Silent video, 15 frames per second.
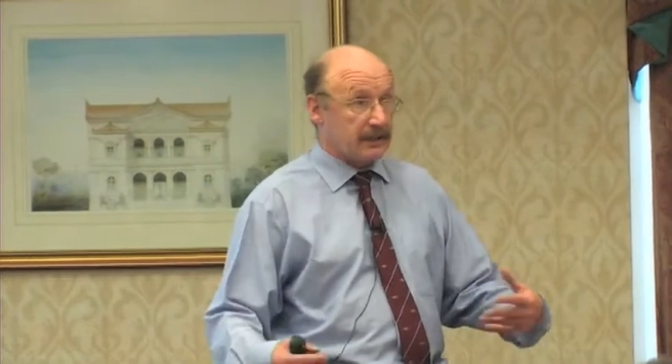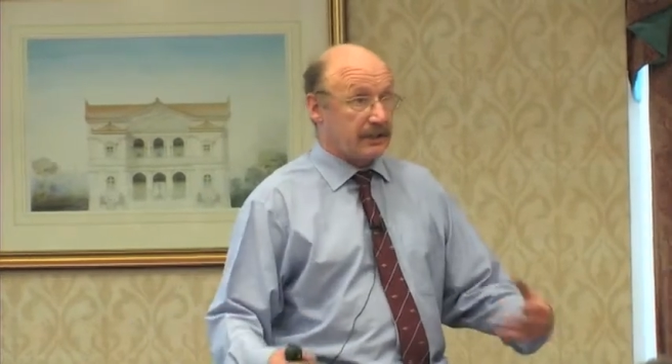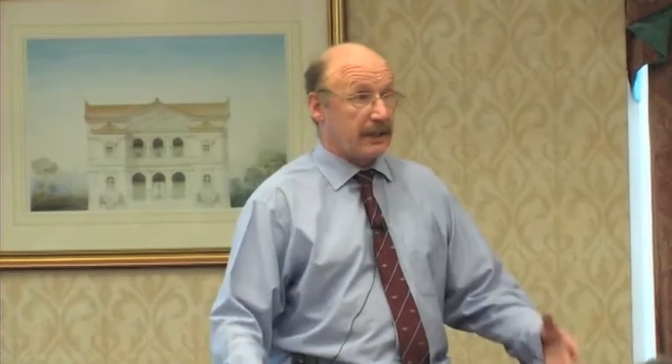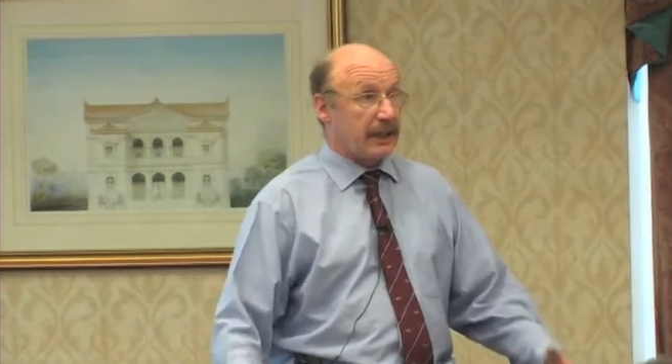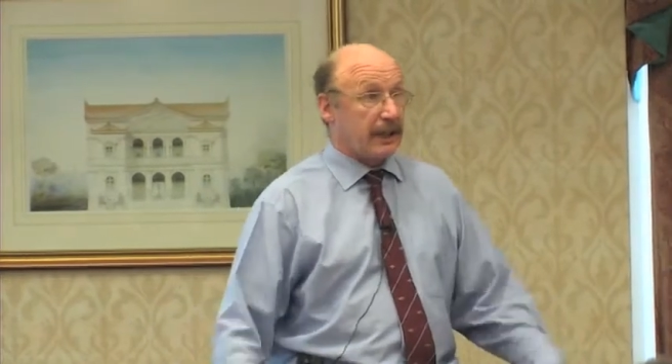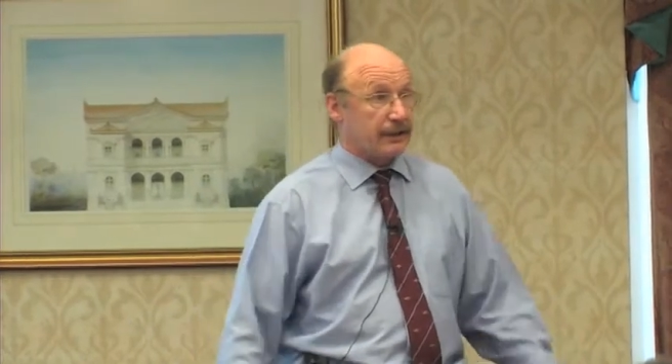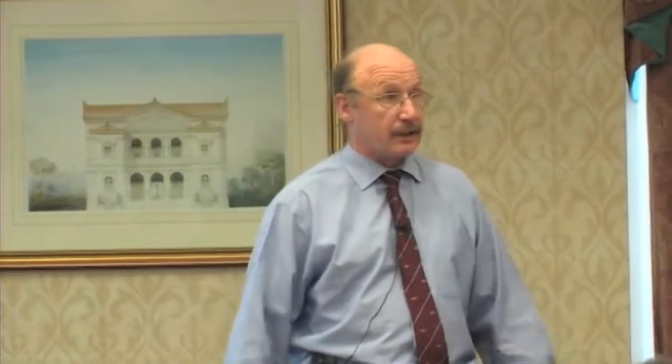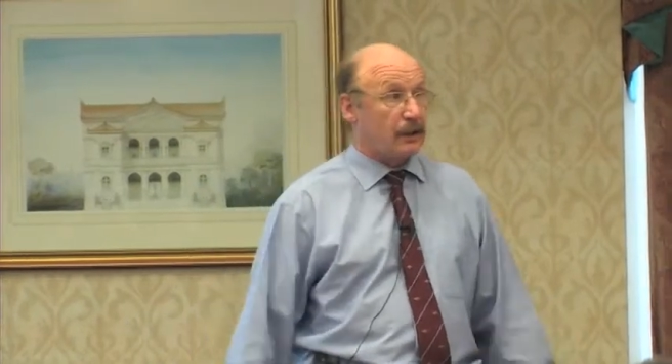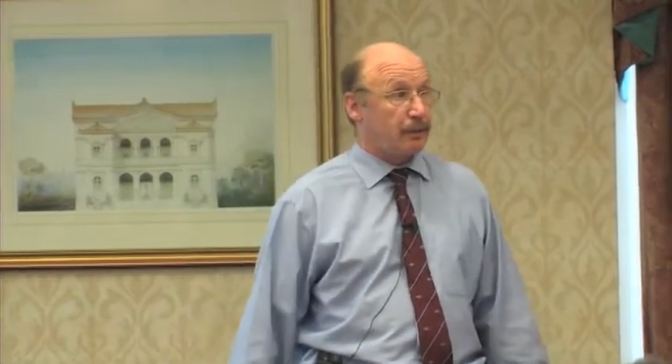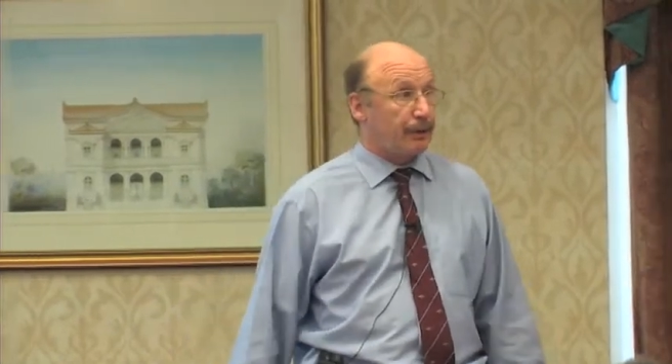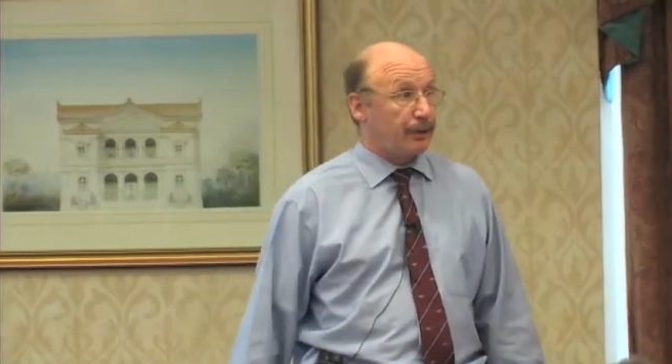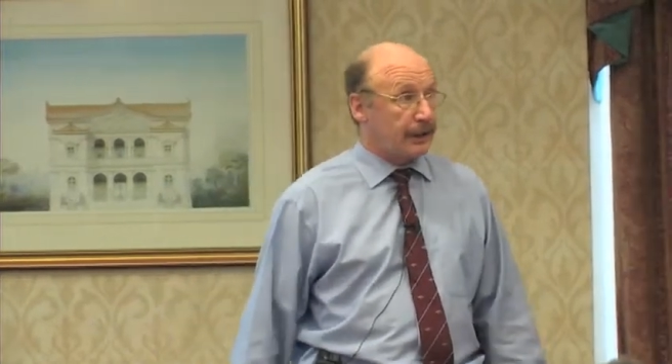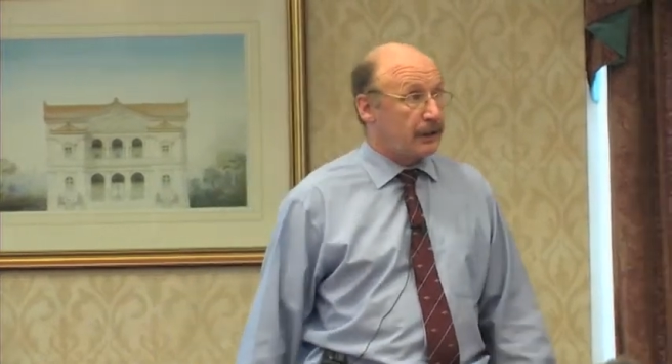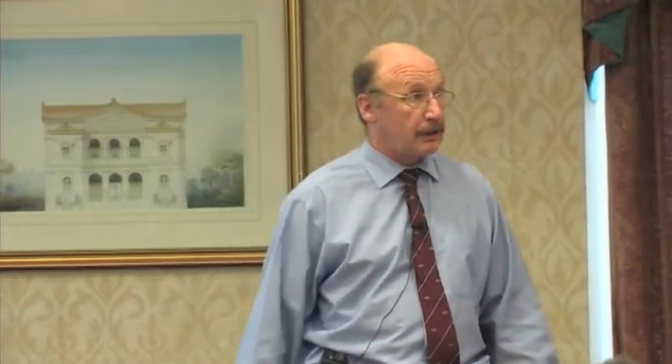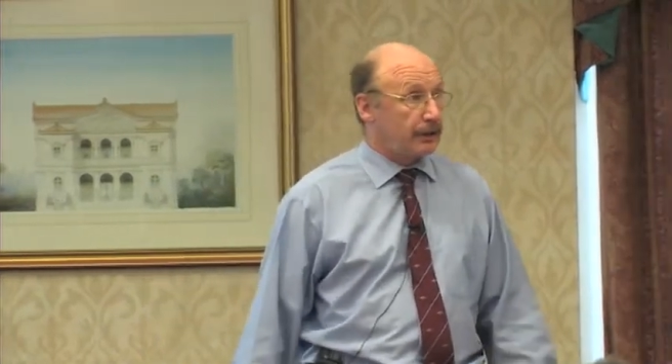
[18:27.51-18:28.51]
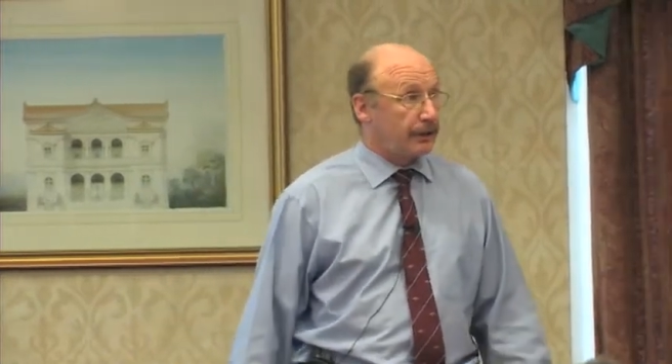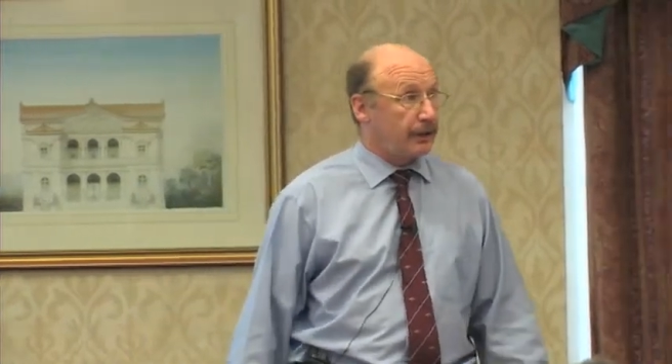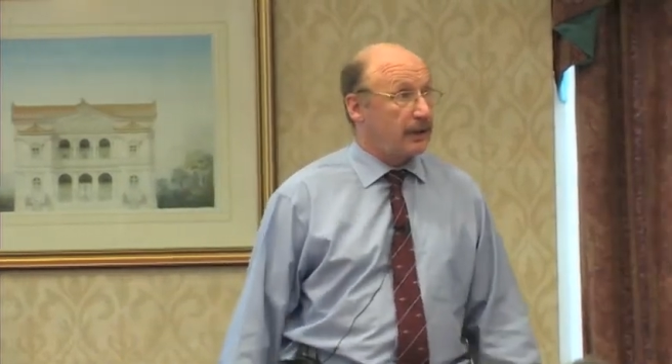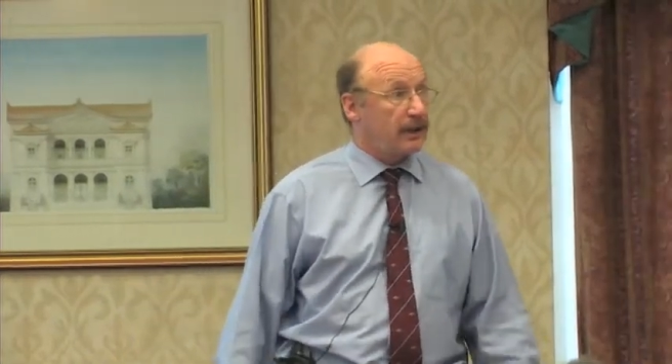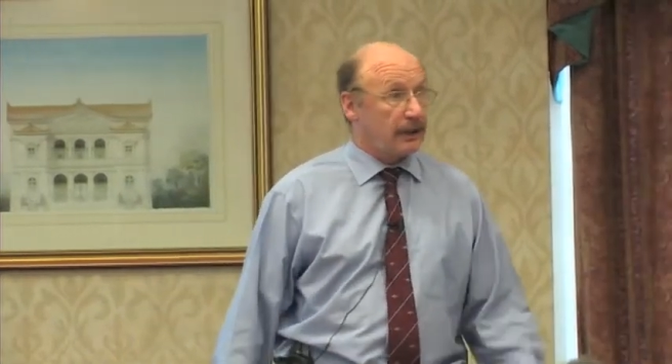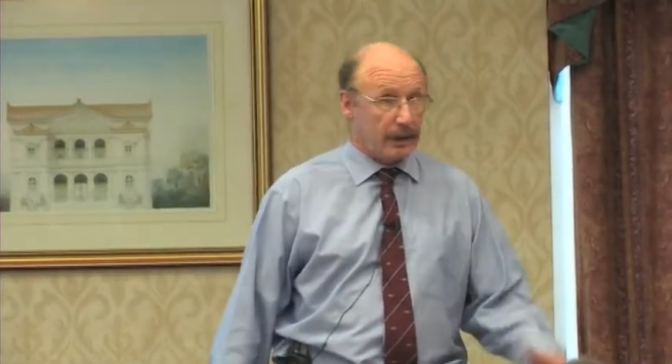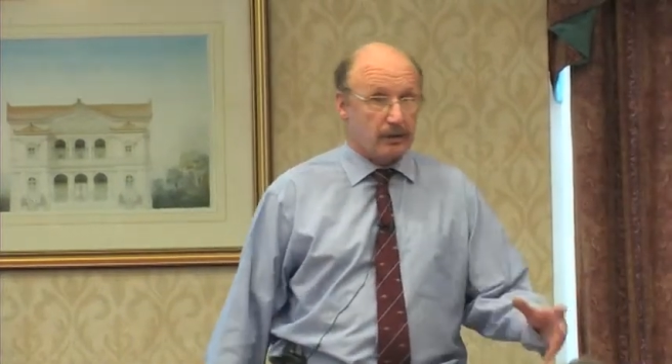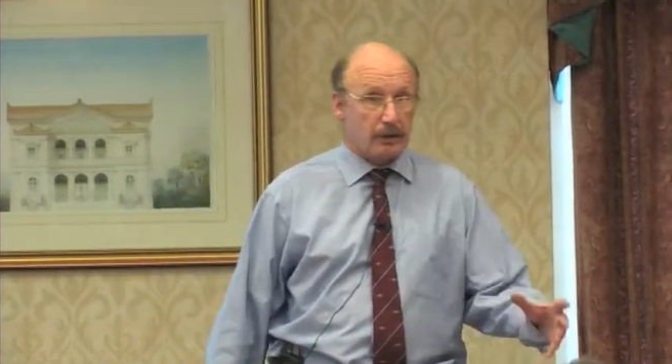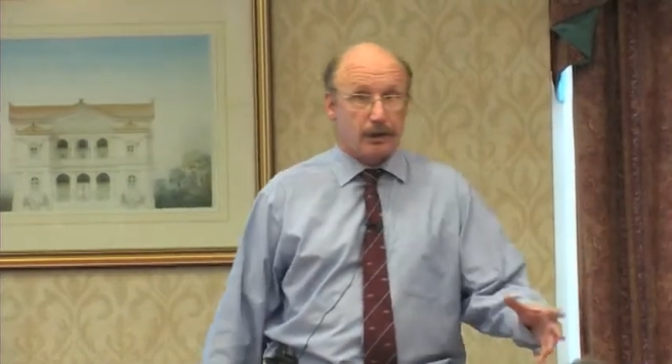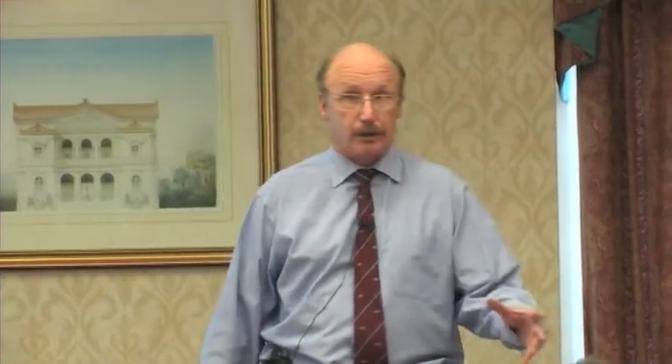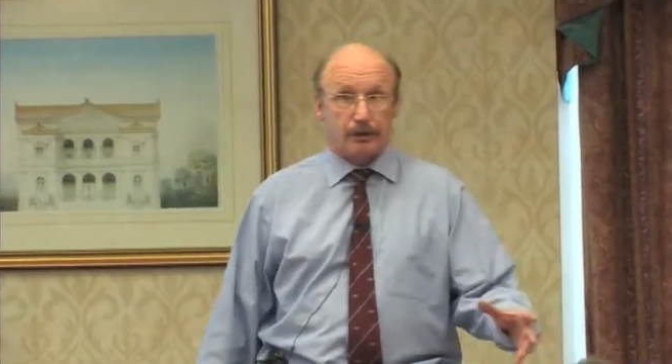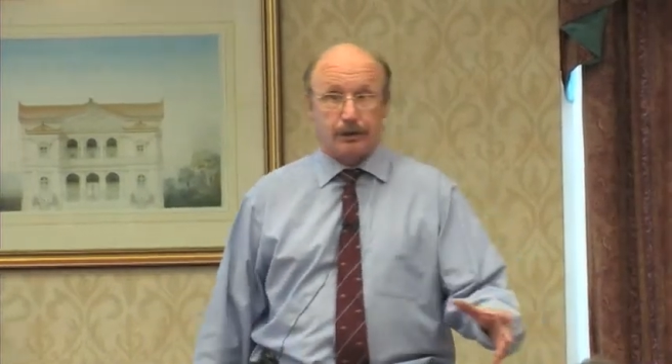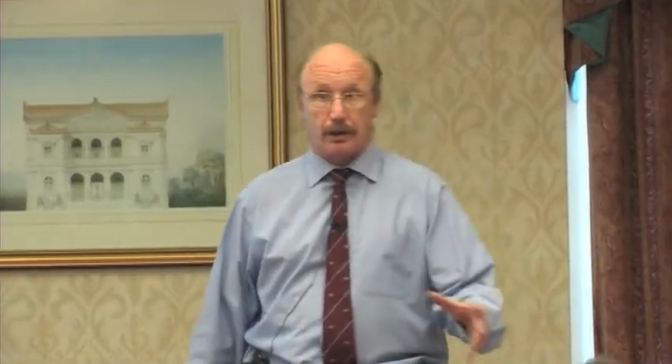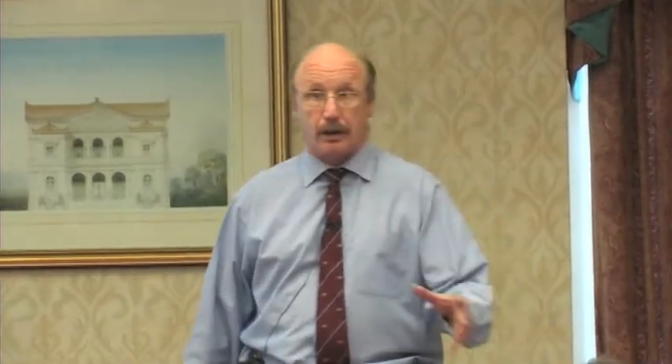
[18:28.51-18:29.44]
handiwork, is that they're actually pretty good.